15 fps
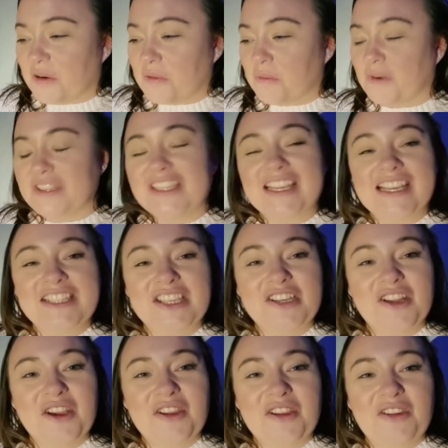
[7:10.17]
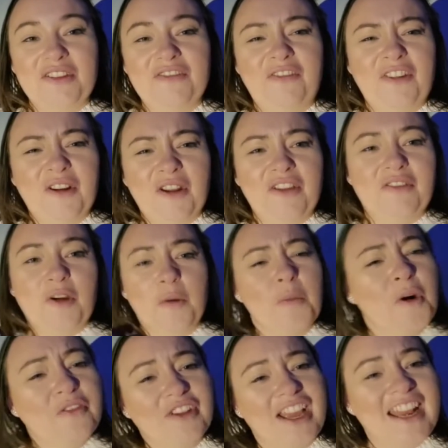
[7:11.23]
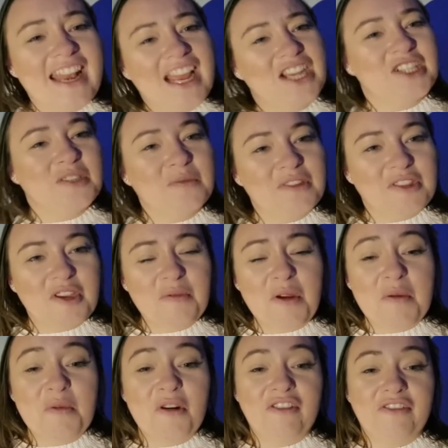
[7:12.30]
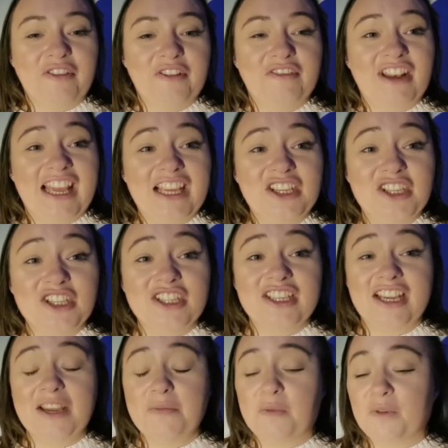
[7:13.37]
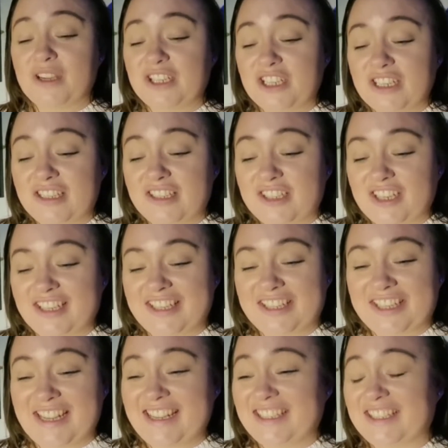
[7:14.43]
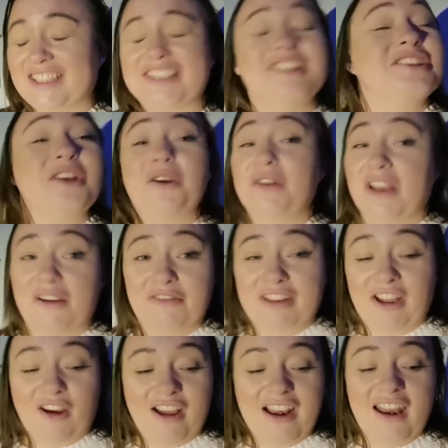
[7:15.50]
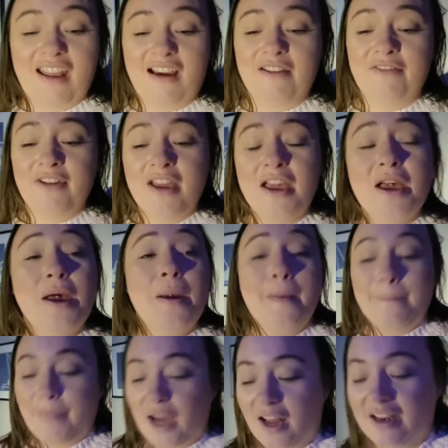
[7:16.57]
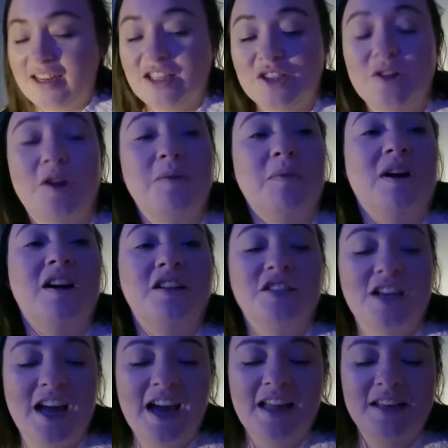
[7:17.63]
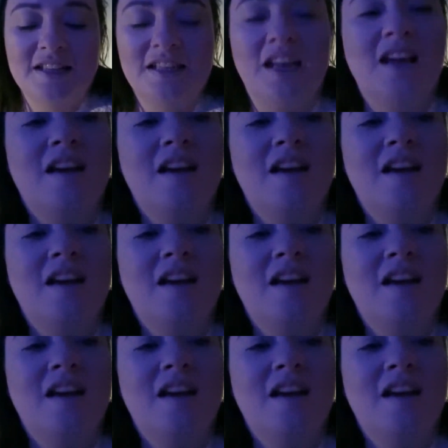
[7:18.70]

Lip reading: once I get to know you, you feel like you've got more of a connection with them and more of a relationship, which is just, it's just so lovely. I love Butlin so much. And